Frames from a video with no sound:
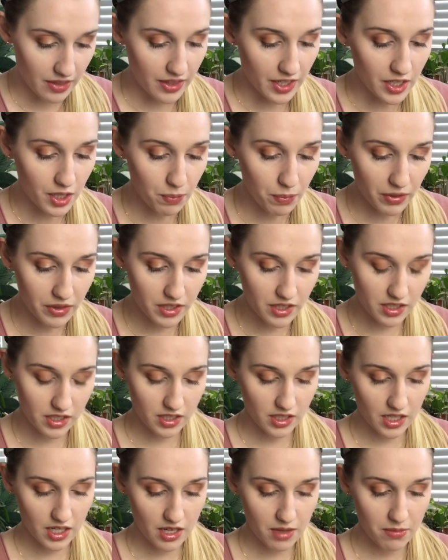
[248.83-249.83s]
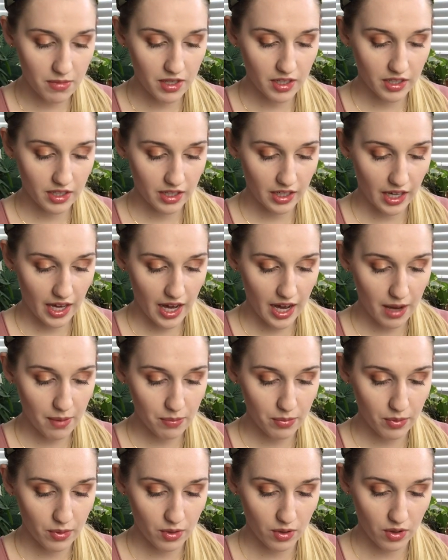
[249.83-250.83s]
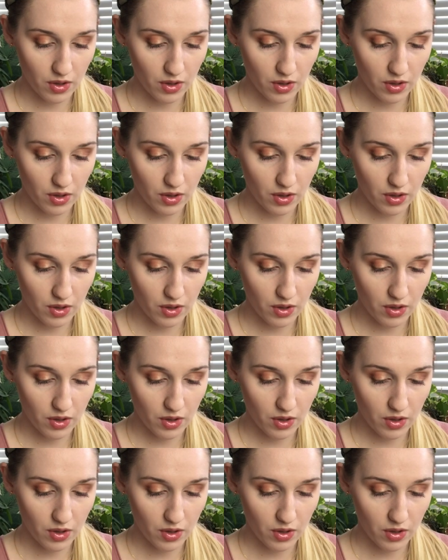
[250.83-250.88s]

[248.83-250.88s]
then you put the steam cap,